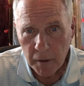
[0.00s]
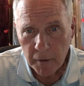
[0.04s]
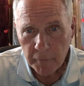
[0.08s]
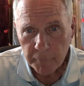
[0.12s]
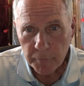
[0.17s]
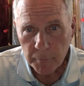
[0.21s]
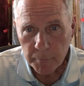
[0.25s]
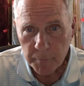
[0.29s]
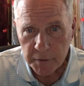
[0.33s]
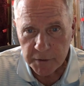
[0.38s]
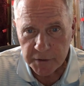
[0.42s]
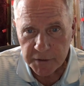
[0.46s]

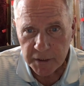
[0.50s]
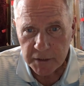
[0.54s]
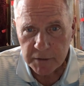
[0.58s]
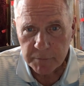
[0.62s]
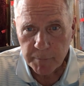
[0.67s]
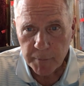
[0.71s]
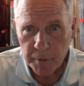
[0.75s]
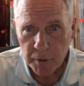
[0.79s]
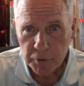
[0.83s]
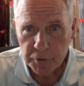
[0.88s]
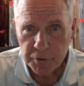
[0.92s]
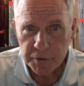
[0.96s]
from the 6
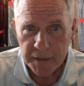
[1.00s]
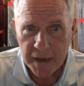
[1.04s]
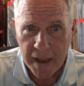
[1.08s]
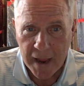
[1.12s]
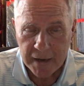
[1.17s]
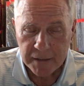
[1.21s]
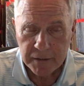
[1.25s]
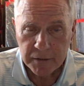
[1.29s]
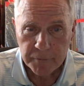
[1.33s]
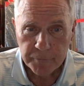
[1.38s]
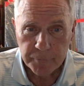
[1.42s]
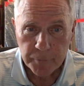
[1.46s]
bills
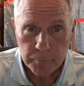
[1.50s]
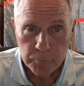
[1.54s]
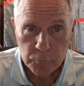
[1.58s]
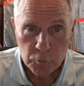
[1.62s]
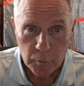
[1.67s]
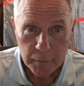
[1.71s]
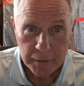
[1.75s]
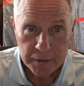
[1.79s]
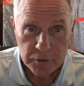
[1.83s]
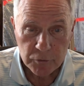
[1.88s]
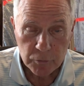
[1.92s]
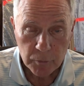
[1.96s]
enacted from
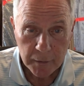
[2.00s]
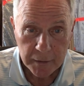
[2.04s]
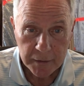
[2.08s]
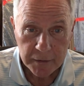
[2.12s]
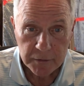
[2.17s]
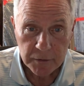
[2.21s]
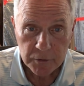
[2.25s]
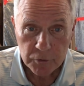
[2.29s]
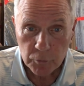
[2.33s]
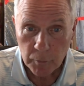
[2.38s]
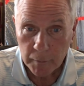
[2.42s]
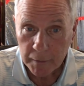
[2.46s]
2020
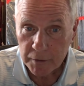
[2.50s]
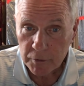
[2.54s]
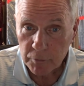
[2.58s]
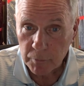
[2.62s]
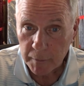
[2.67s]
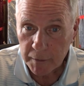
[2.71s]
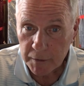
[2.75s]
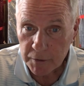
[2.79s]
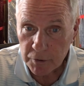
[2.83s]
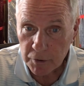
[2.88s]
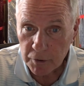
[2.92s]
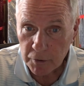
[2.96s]
to
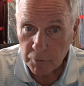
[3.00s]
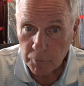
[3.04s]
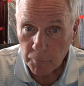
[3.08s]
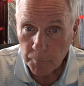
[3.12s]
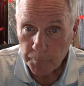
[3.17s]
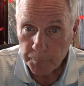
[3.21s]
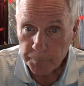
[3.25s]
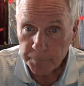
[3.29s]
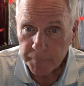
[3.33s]
2022.